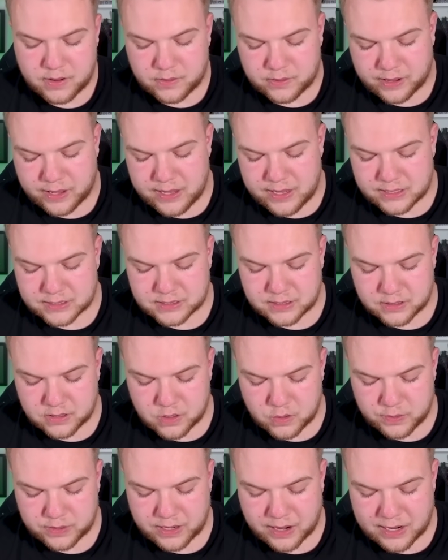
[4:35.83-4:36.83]
Okay, he's gonna
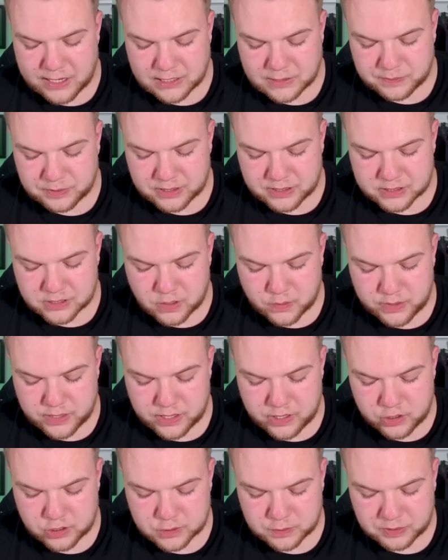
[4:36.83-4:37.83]
go with Ice Spirit. Let's go with
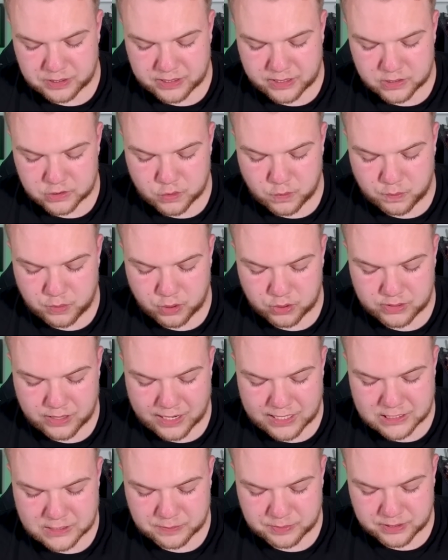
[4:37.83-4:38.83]
a Heal Spirit here to block
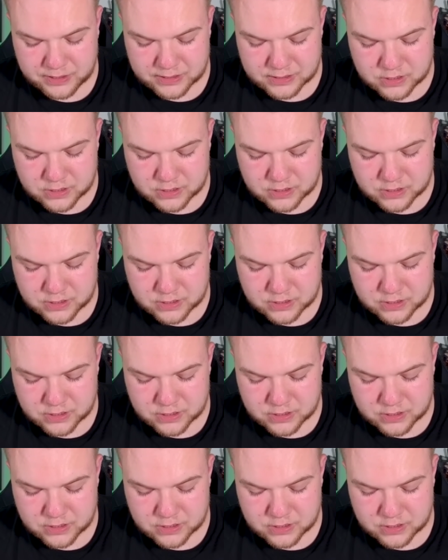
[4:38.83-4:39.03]
the Ice Spirit.